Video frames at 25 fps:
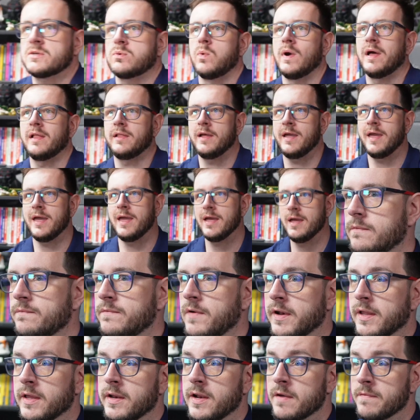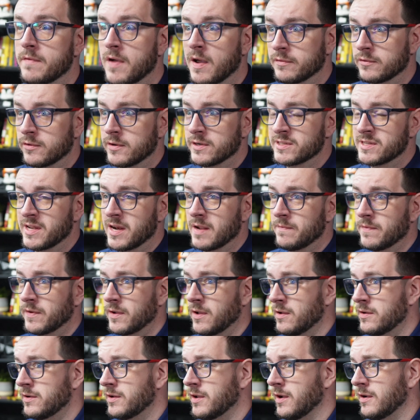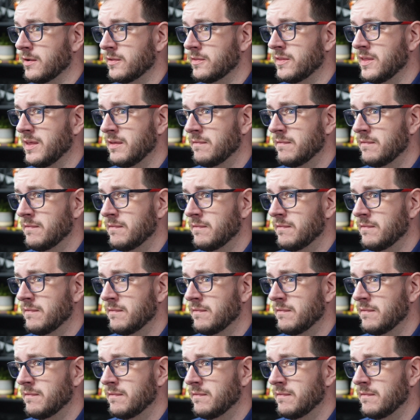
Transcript: Will here. Funnily enough, after I signed up for Kondo, the